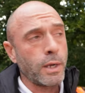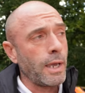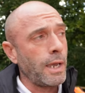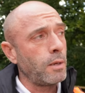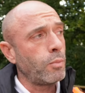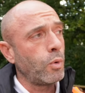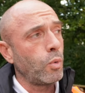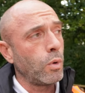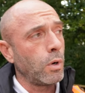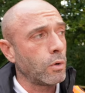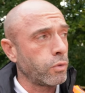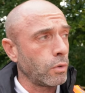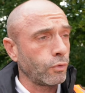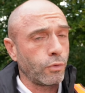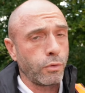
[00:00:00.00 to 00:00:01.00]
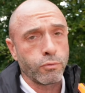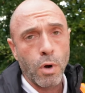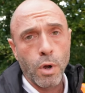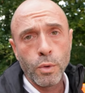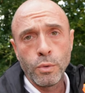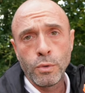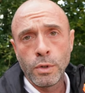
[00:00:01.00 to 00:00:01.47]
cable across the
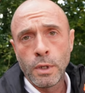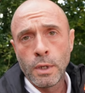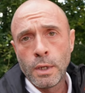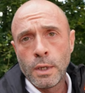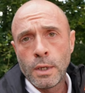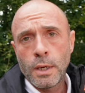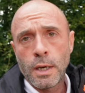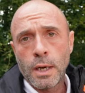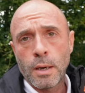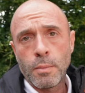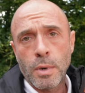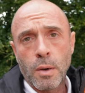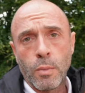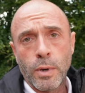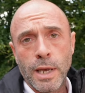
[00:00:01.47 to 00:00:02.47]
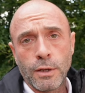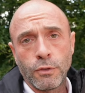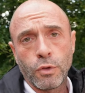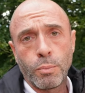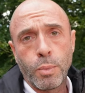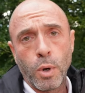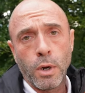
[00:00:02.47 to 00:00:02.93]
road, and we
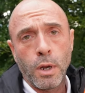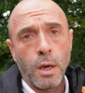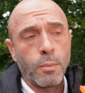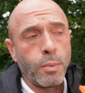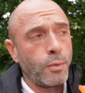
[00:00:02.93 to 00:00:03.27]
had to pull up